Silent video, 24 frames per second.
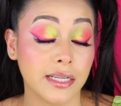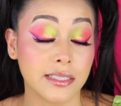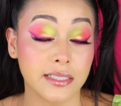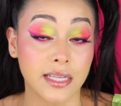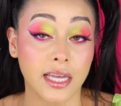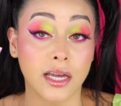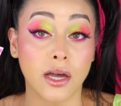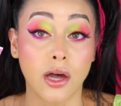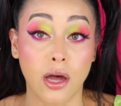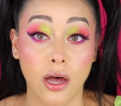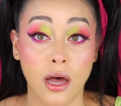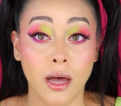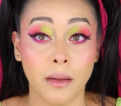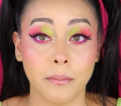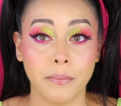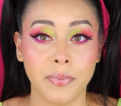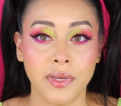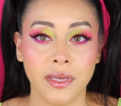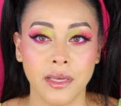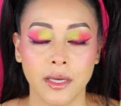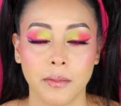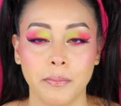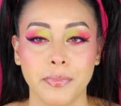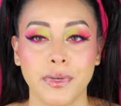It's like a hot
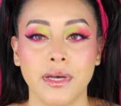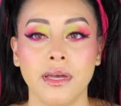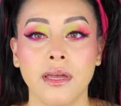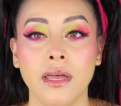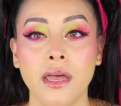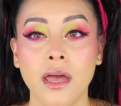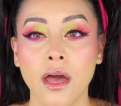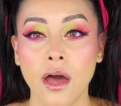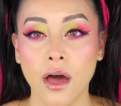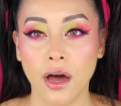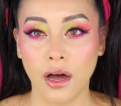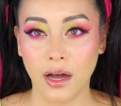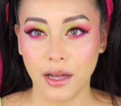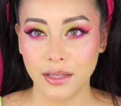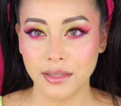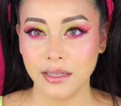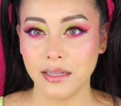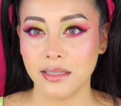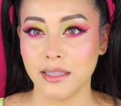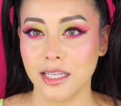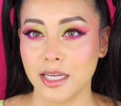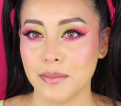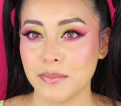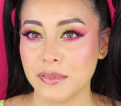pink, but on the
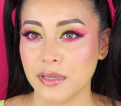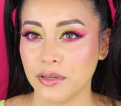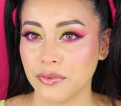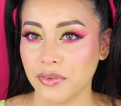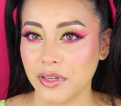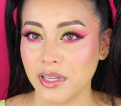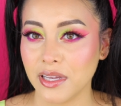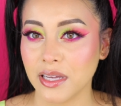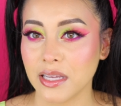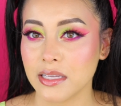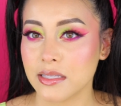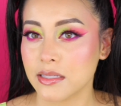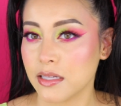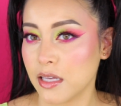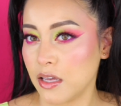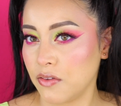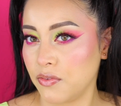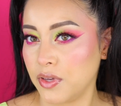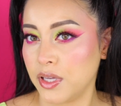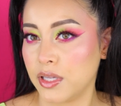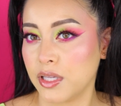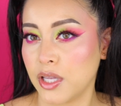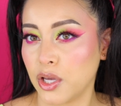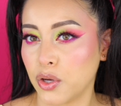lips, I feel like it's
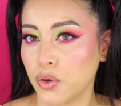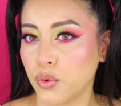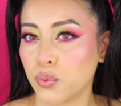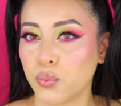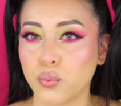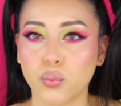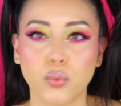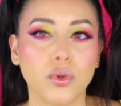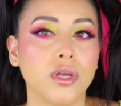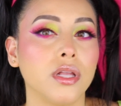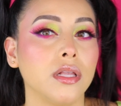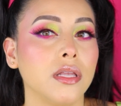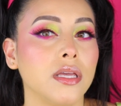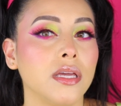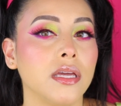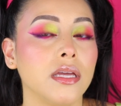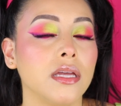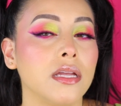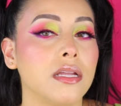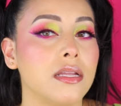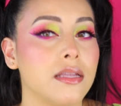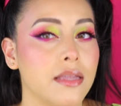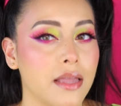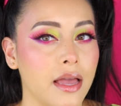giving like a
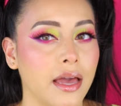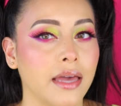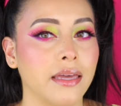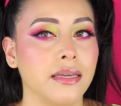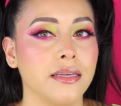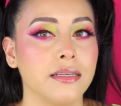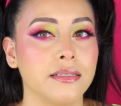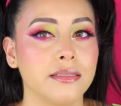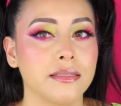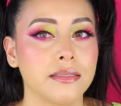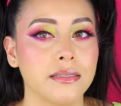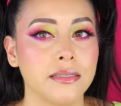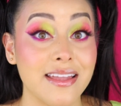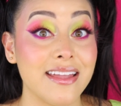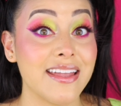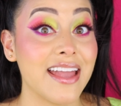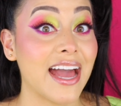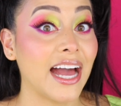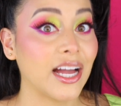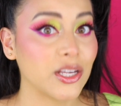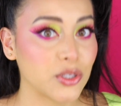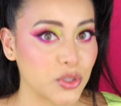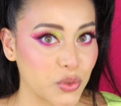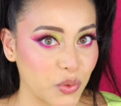really nice
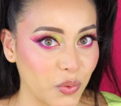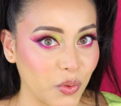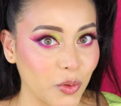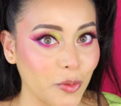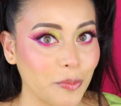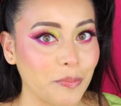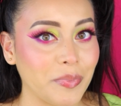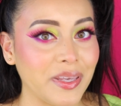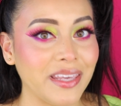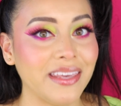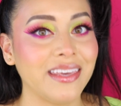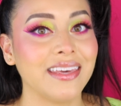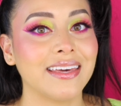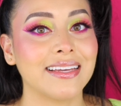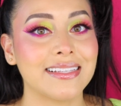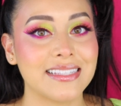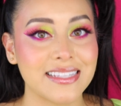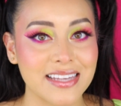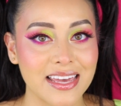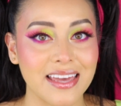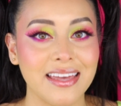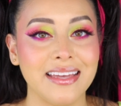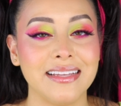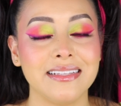natural pink
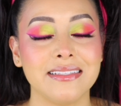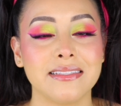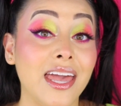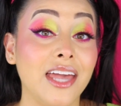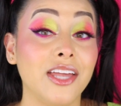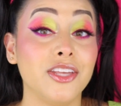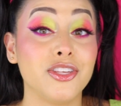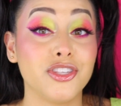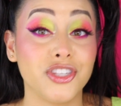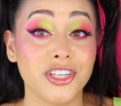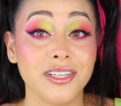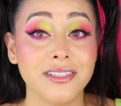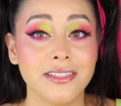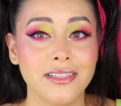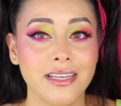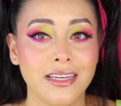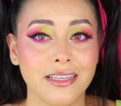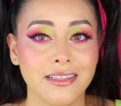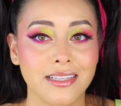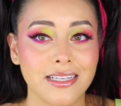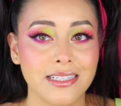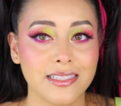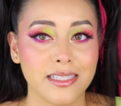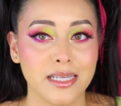tint. And just like
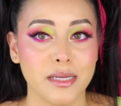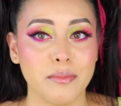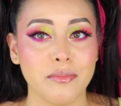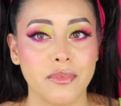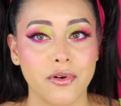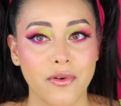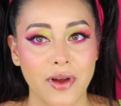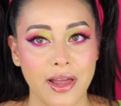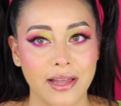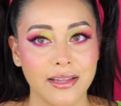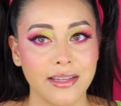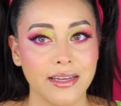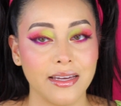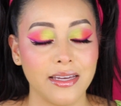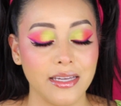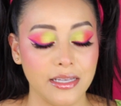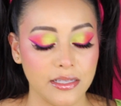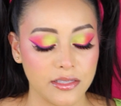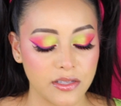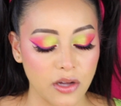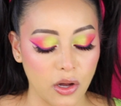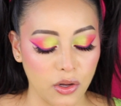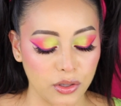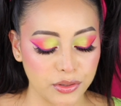Lizzie, Miranda
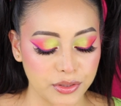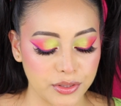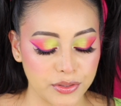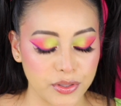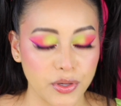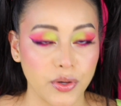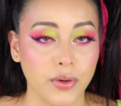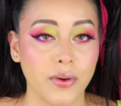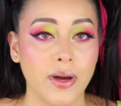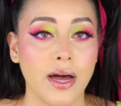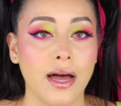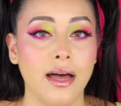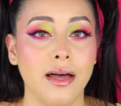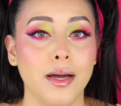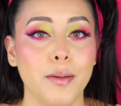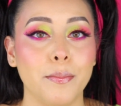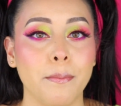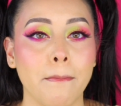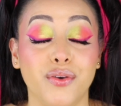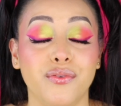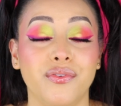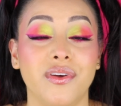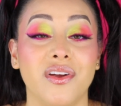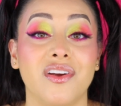is also
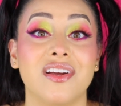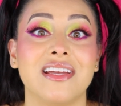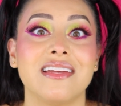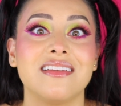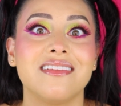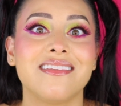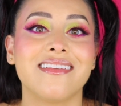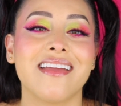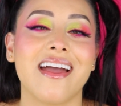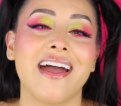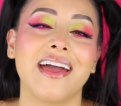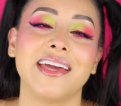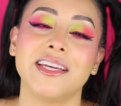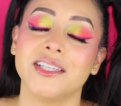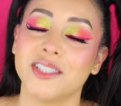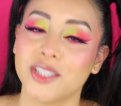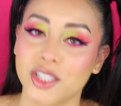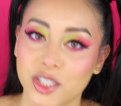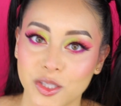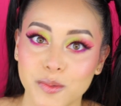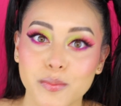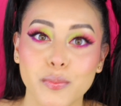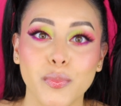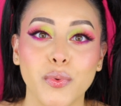a very nice,
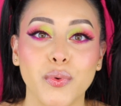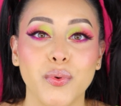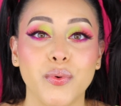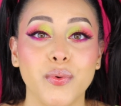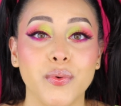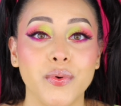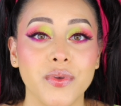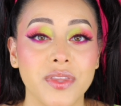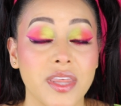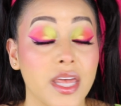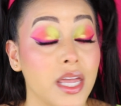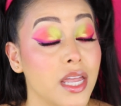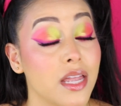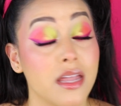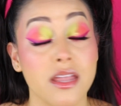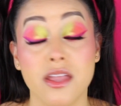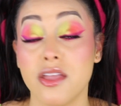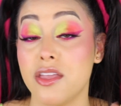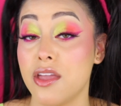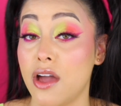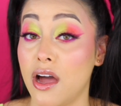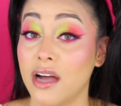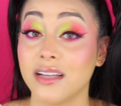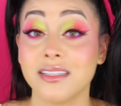smooth,
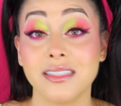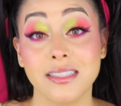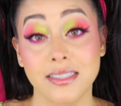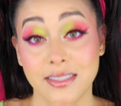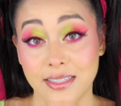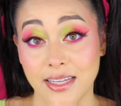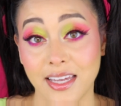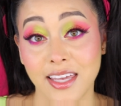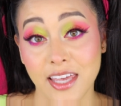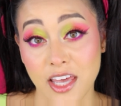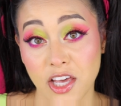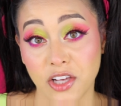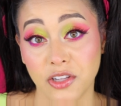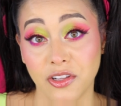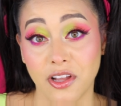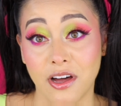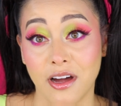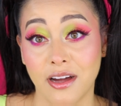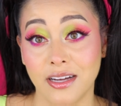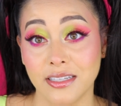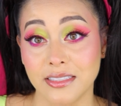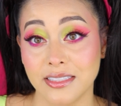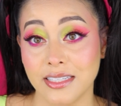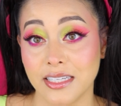non-sticky
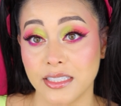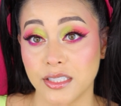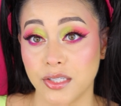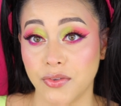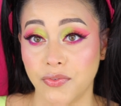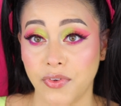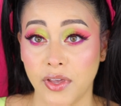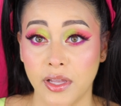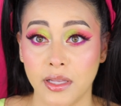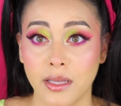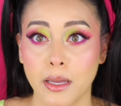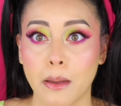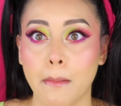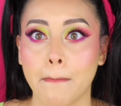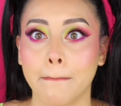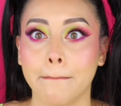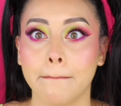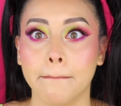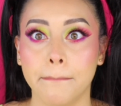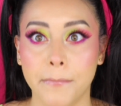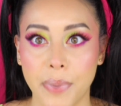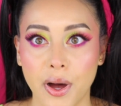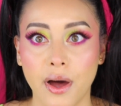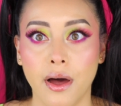gloss. It's feeling
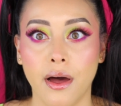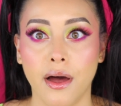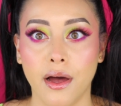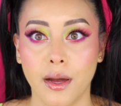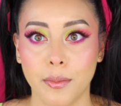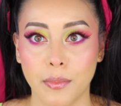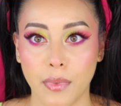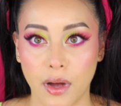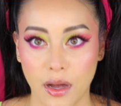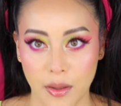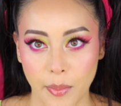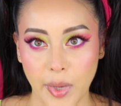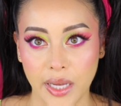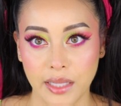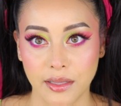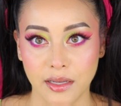bomb on my